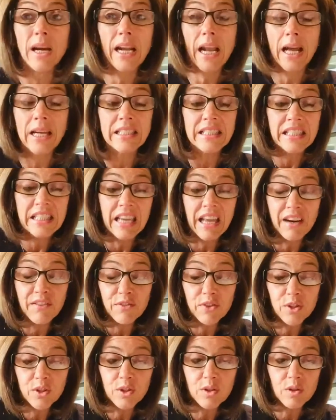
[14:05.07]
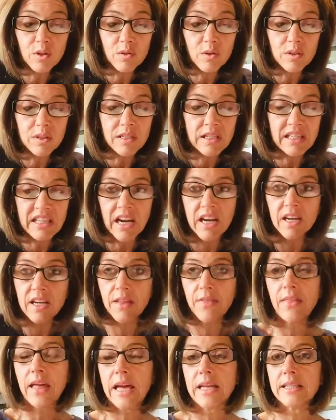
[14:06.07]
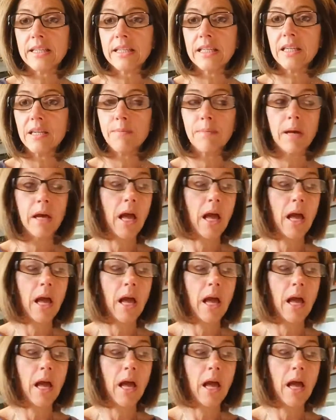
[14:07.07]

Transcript: I never dug that deep.